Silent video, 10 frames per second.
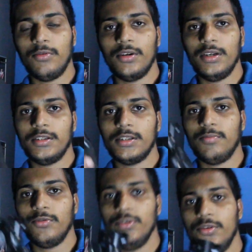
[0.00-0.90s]
Pod. It's
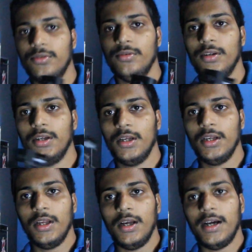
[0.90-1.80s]
up to you.
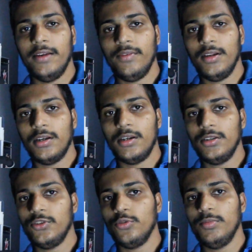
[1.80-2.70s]
I feel the
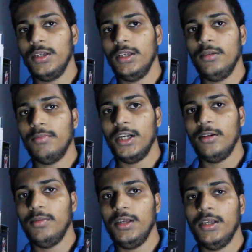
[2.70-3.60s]
Joby
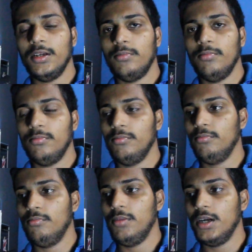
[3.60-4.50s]
might be a
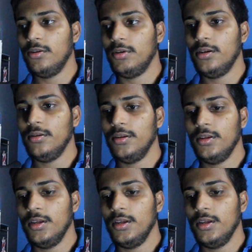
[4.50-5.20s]
better one.